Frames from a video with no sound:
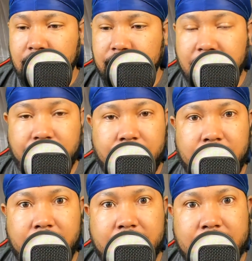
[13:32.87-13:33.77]
if we can
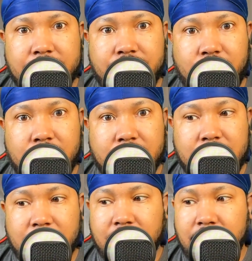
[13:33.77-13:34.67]
get out this
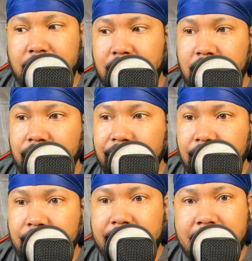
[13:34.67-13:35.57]
quarantine, hopefully
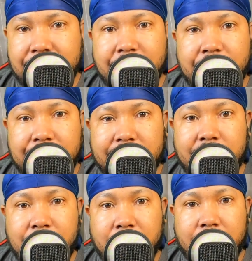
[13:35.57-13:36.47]
we can have a birthday
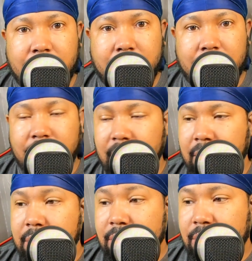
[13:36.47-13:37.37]
party, right?
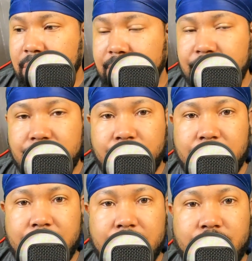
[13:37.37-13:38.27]
So I'm
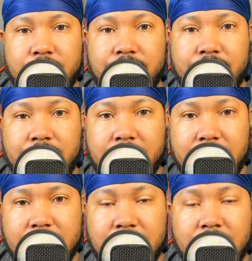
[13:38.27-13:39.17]
just wishful thinking.
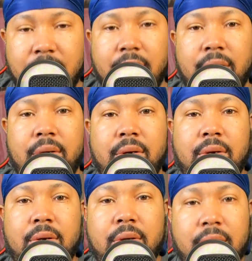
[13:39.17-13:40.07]
So
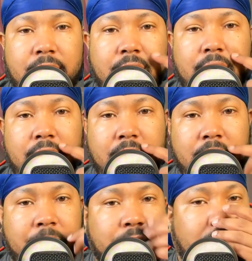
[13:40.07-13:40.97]
I'm
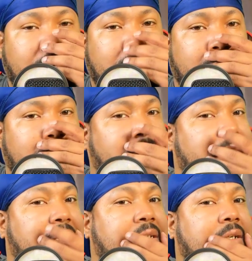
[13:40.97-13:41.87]
gonna start lining
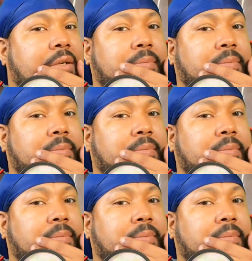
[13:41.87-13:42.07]
this up